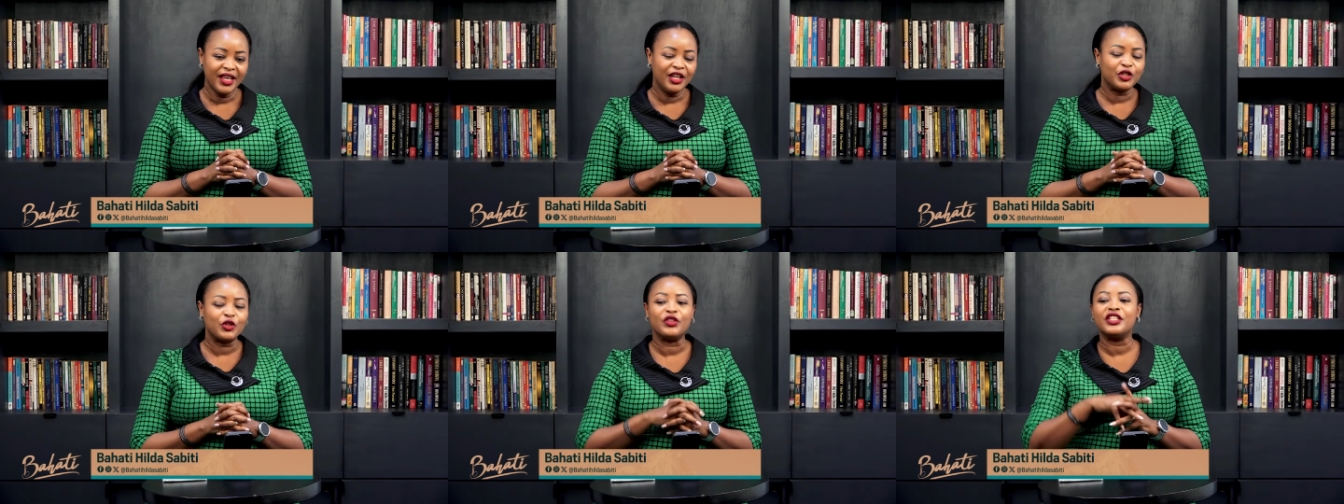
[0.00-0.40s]

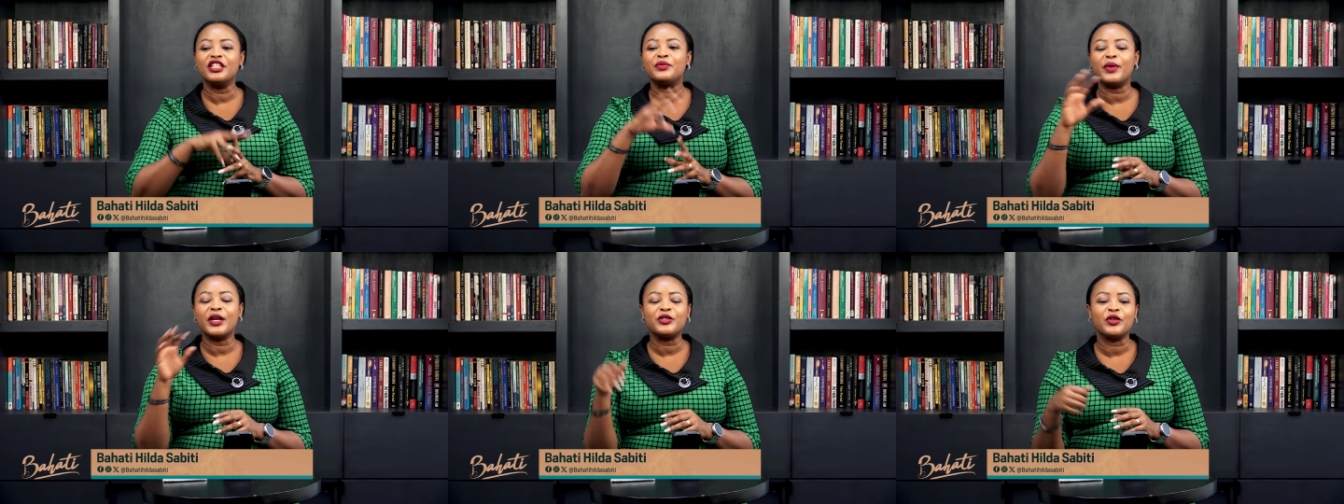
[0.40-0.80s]
So
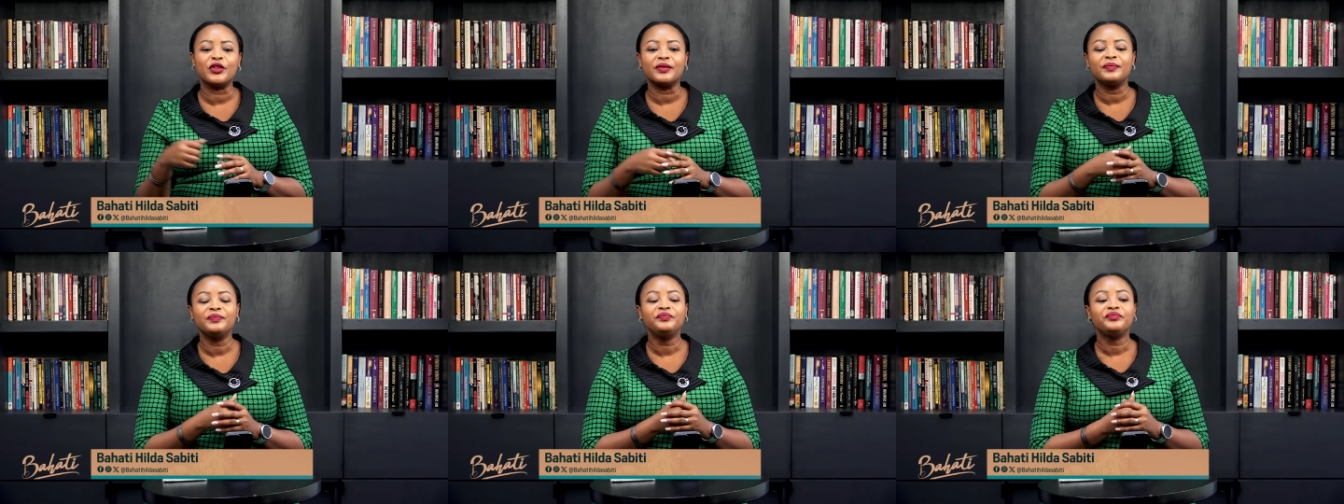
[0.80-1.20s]
this
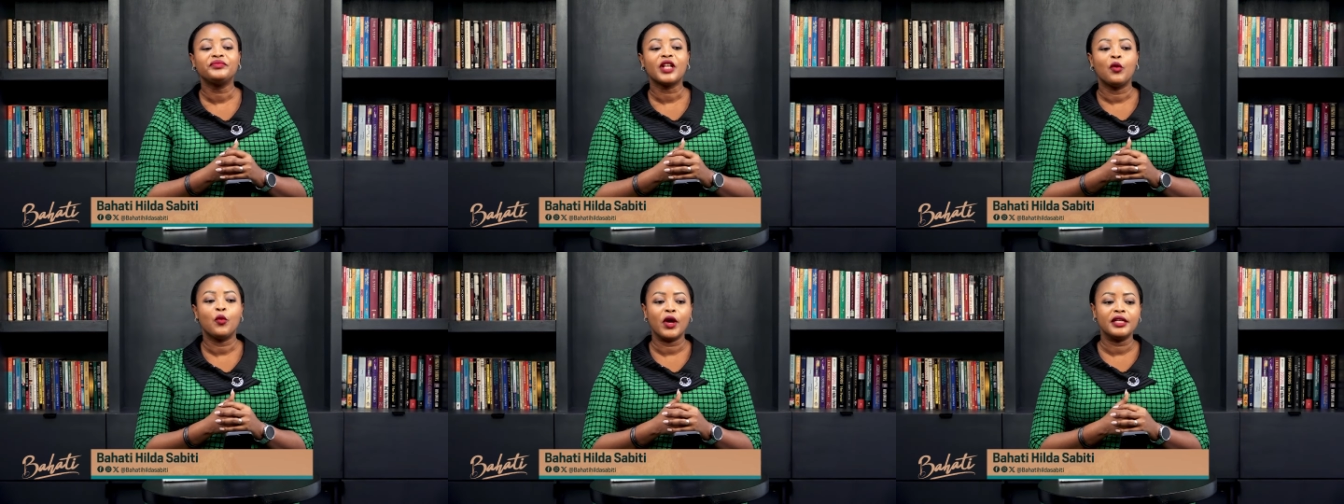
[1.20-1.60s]
person
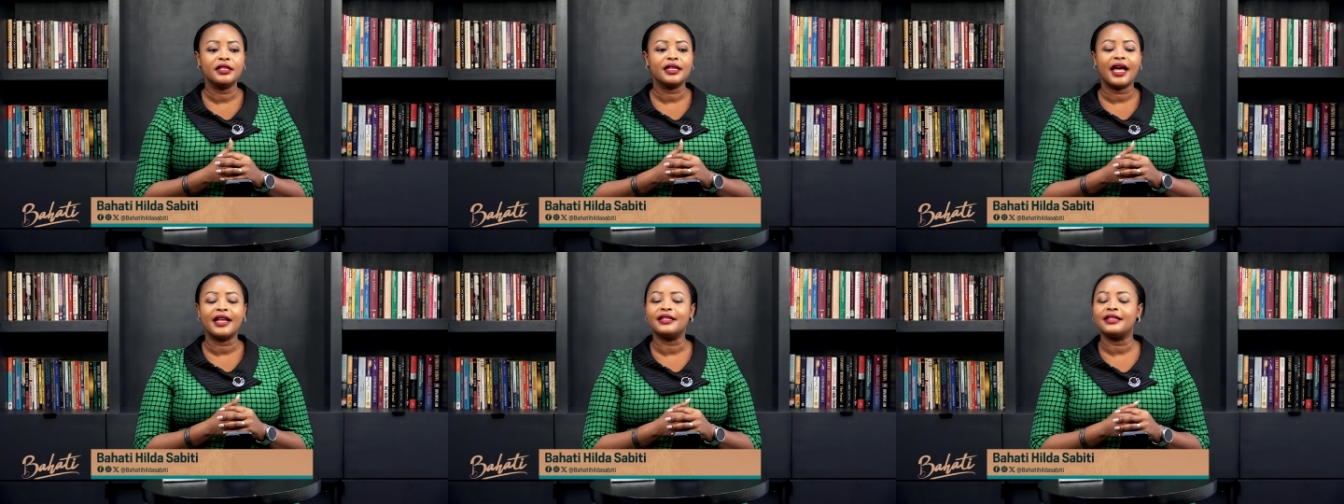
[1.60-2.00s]

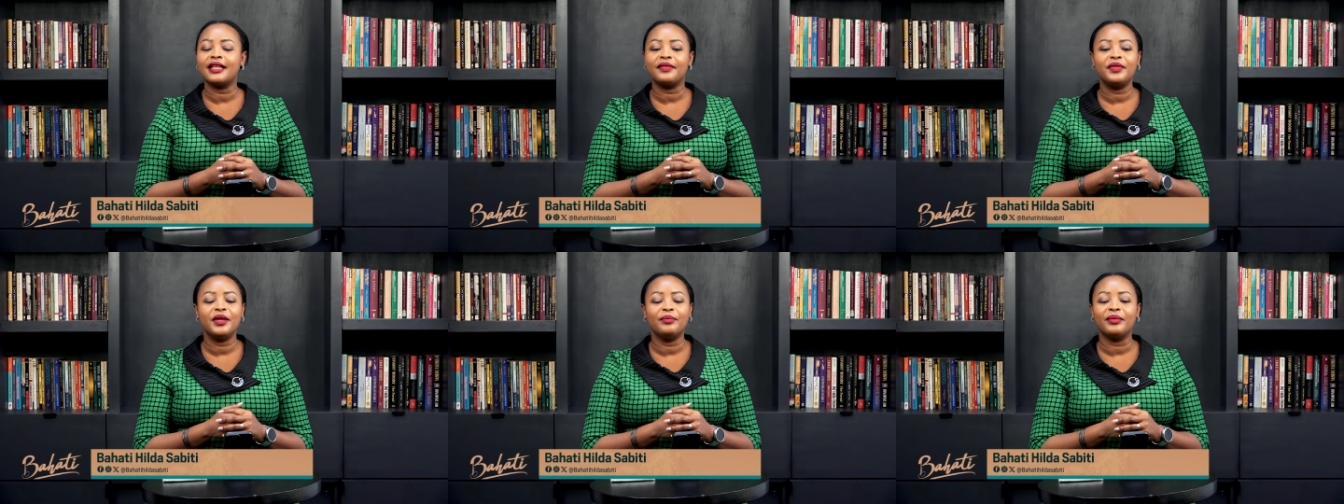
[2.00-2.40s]
went and
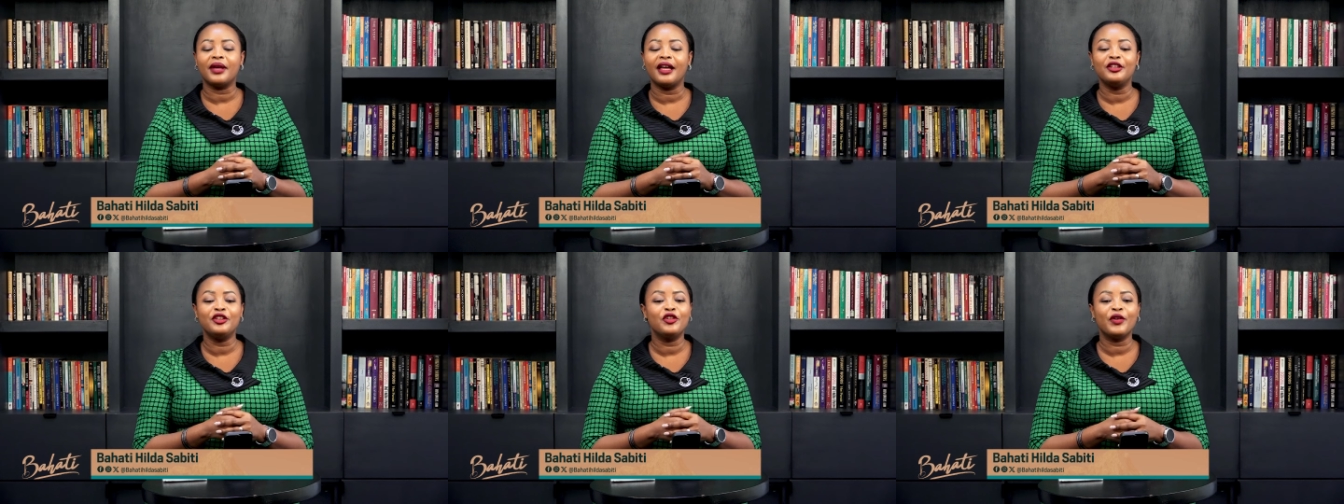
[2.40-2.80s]
sat them
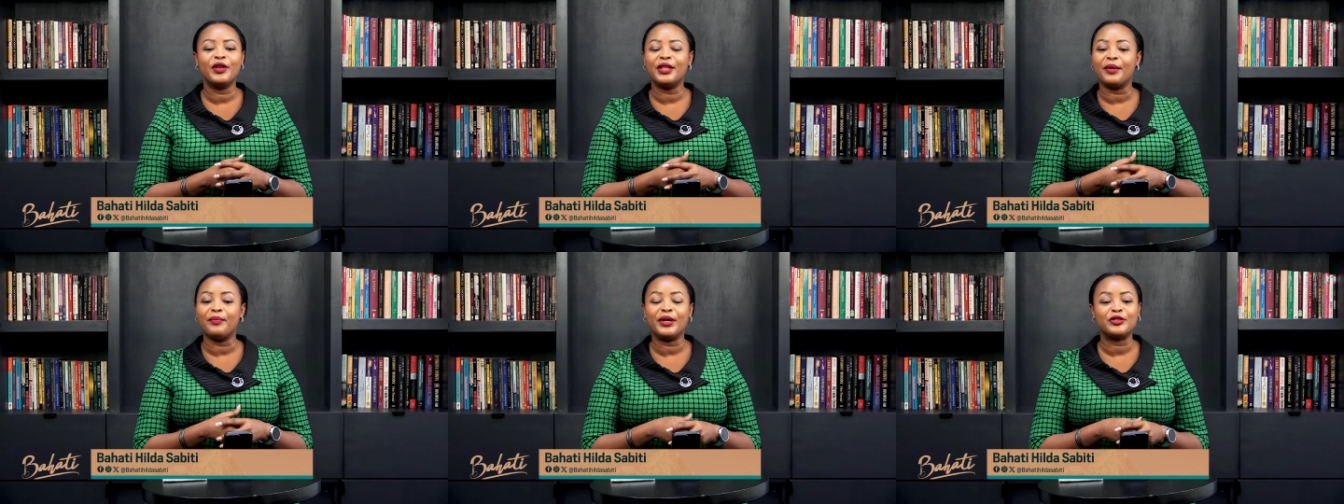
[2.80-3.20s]
and
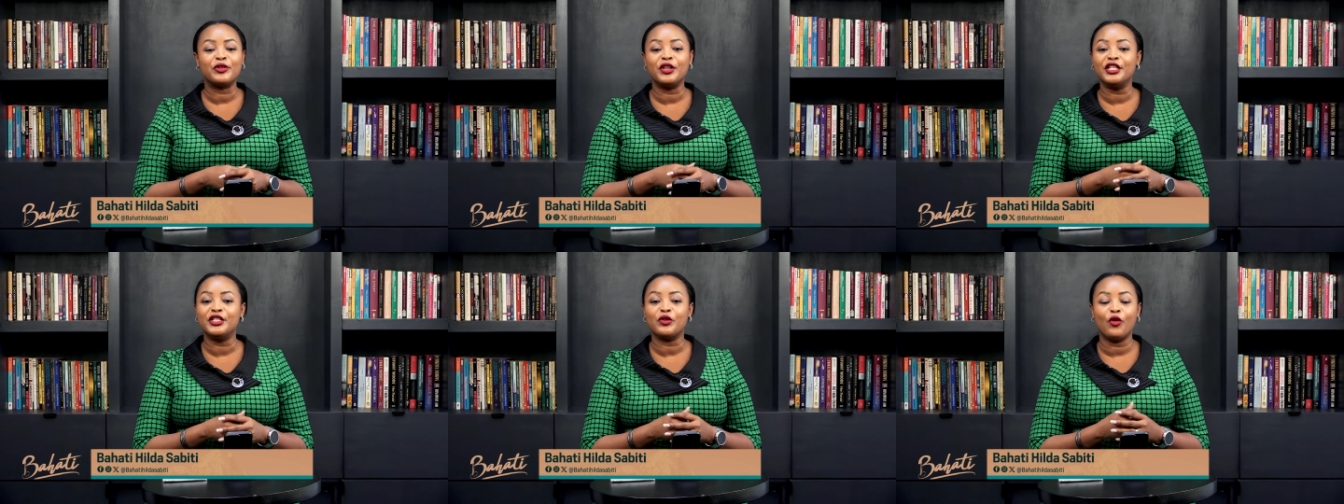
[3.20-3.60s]
knowing that
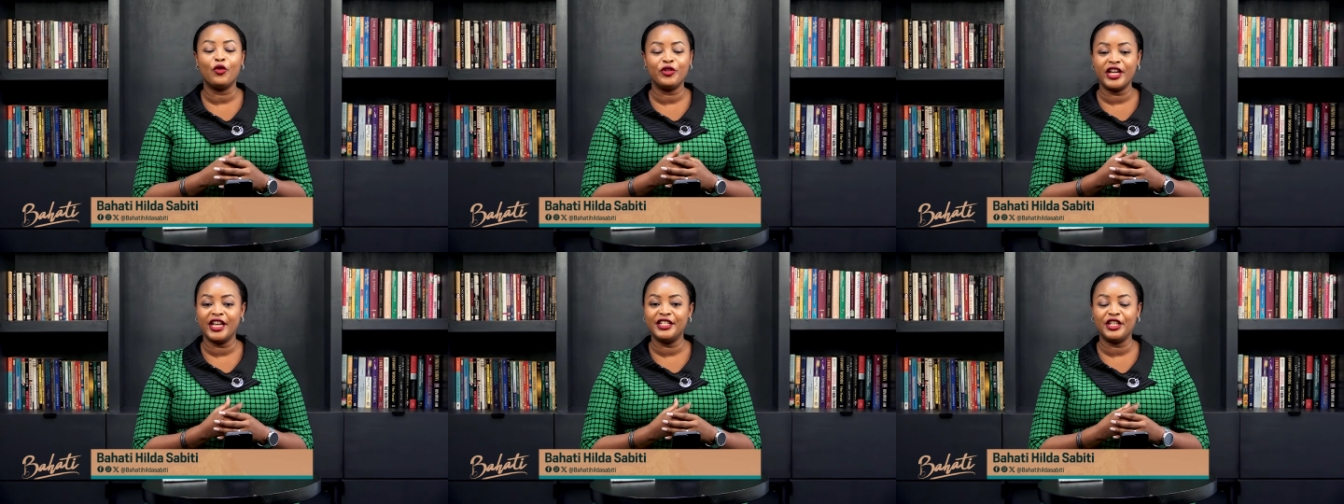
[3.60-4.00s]
person is
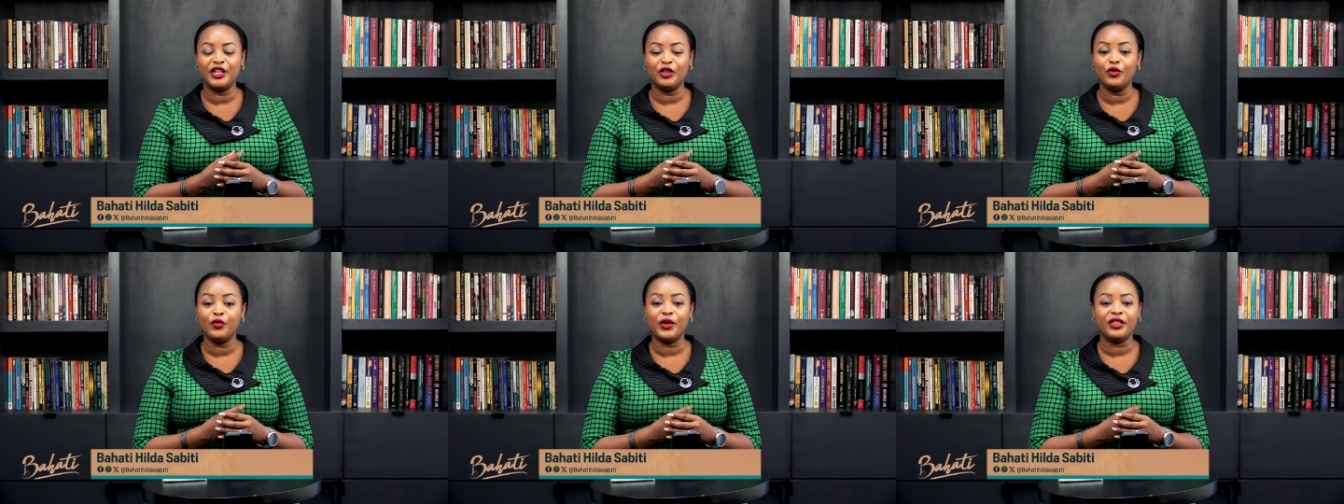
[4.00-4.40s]

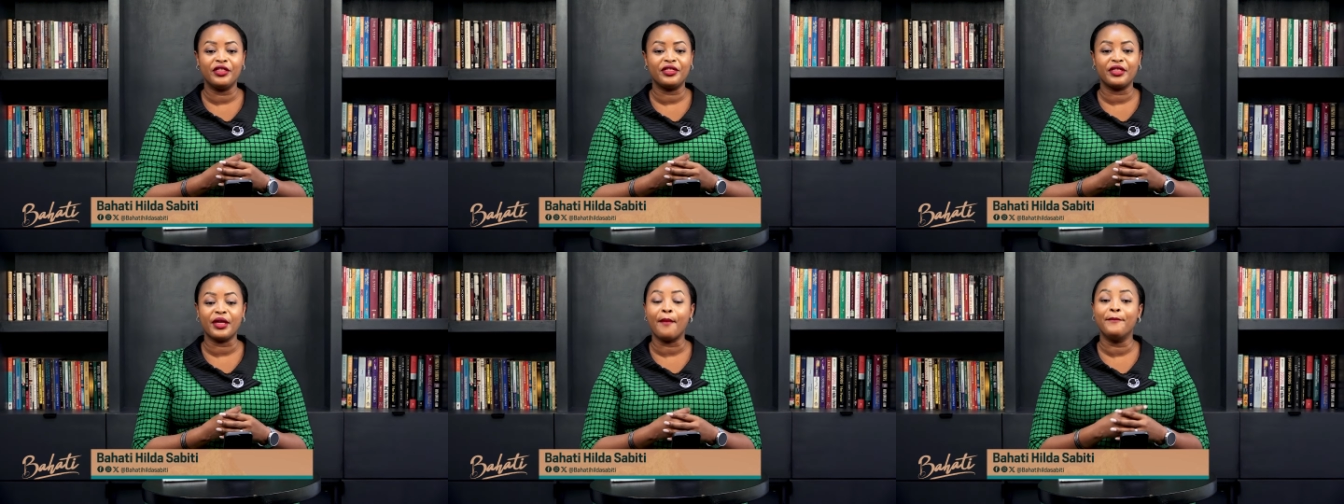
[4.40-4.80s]
orienting you
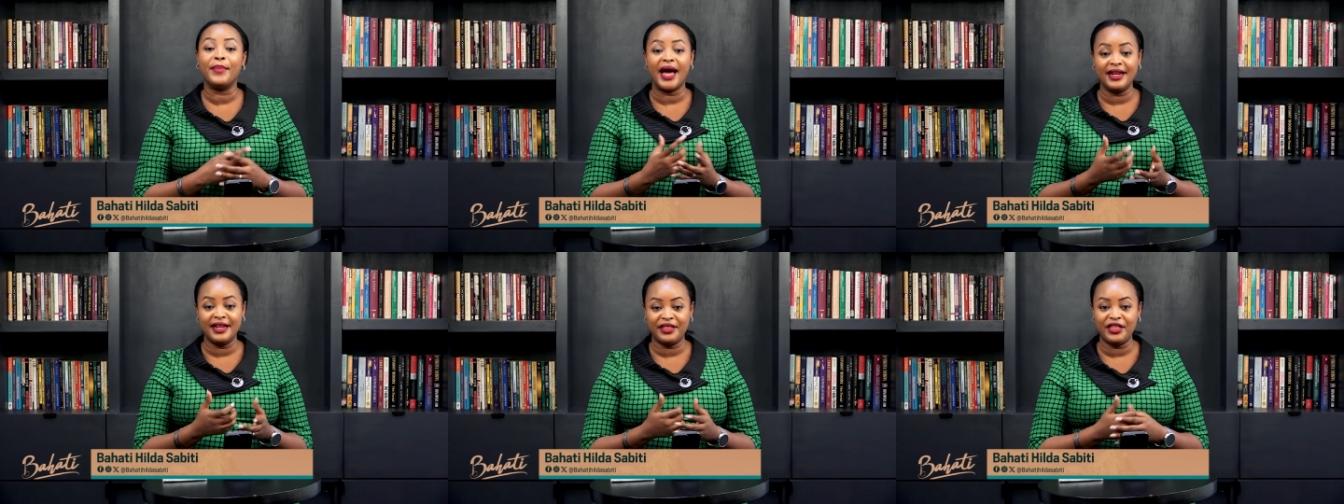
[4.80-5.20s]
with
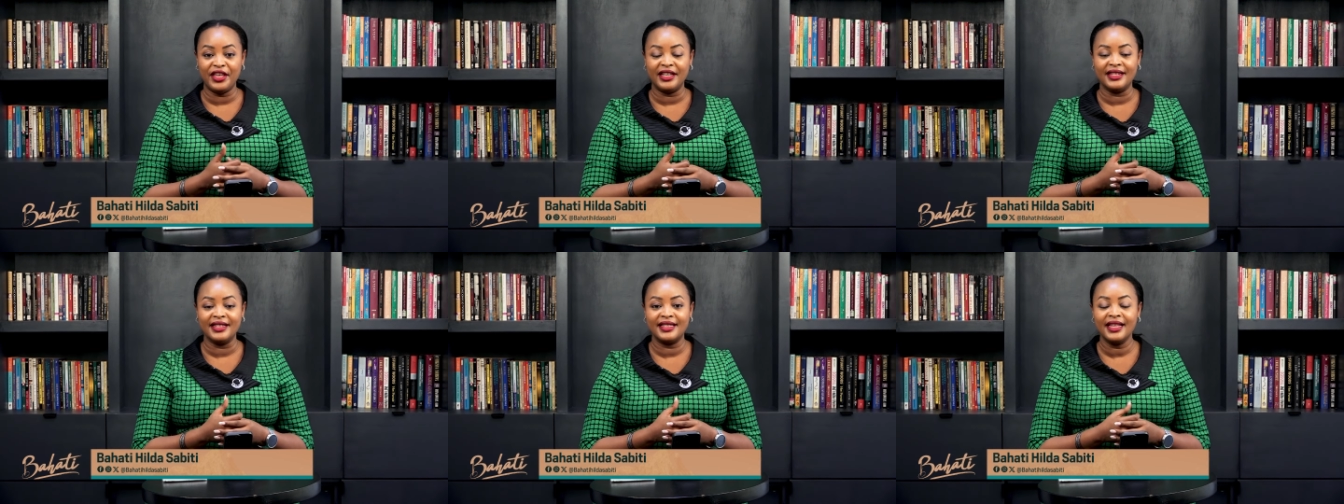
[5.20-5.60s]
bad
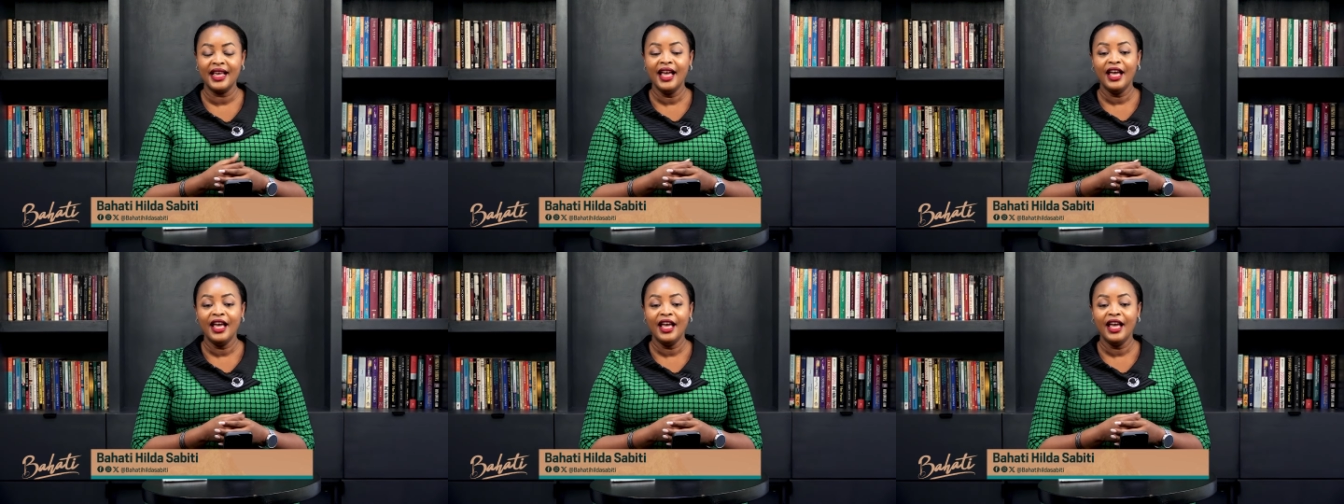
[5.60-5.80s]
things